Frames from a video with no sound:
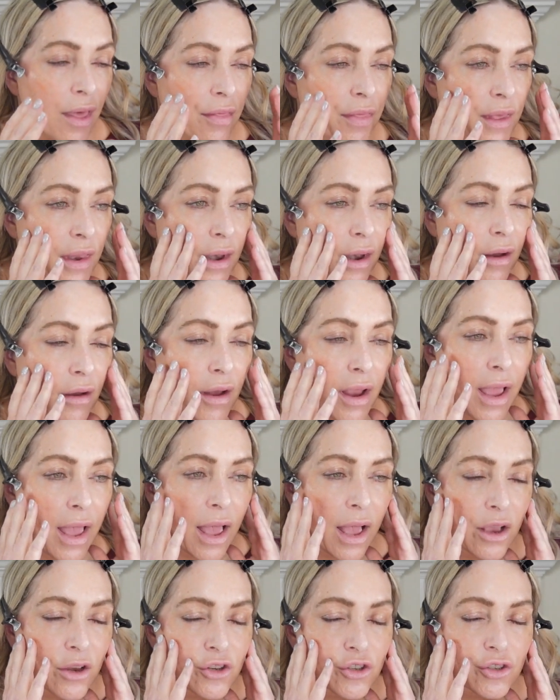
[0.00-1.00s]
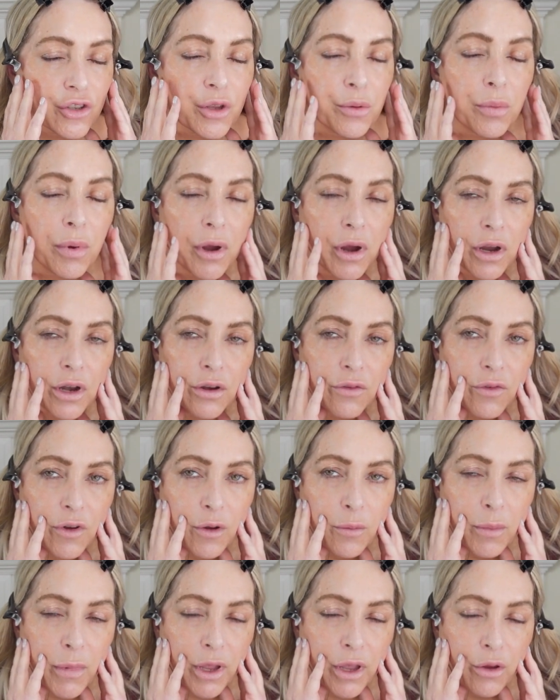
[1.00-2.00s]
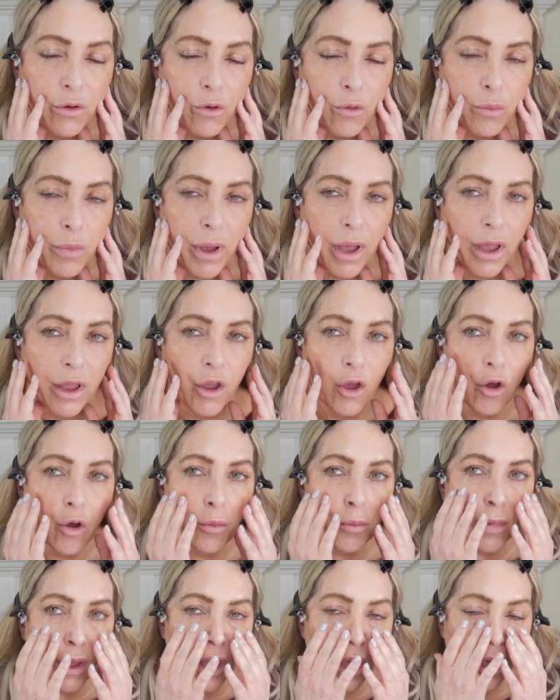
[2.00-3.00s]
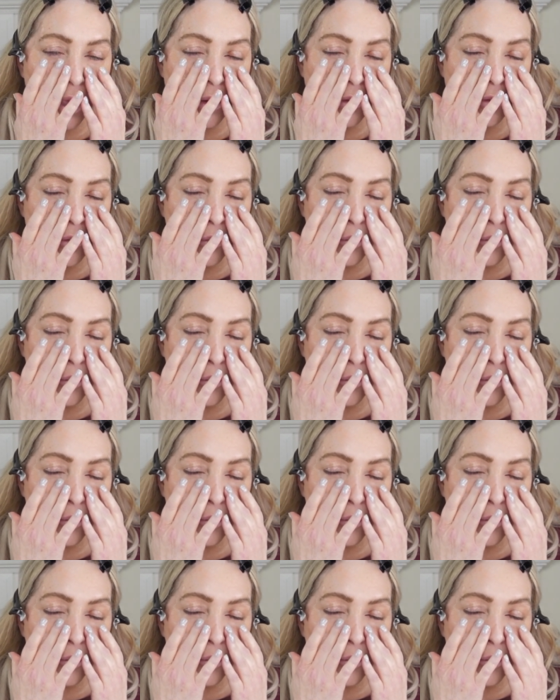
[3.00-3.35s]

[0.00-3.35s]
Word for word: that are actually part of our microbiome and